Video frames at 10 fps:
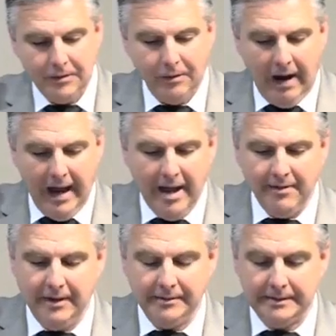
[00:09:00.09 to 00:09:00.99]
drive
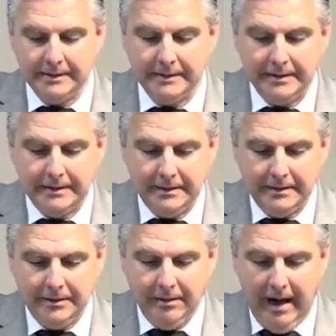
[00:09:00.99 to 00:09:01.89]
a
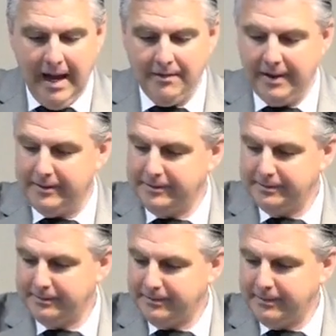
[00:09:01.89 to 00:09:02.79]
drive a
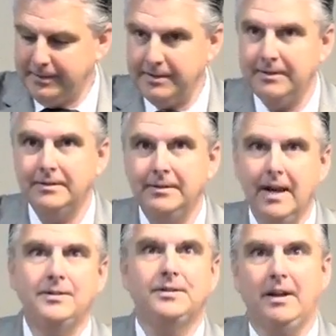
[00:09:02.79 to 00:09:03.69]

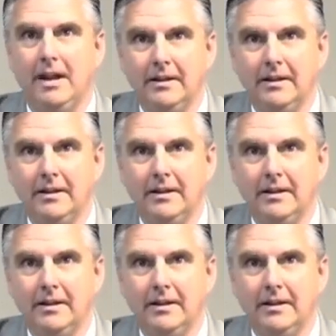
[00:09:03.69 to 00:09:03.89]
Tesla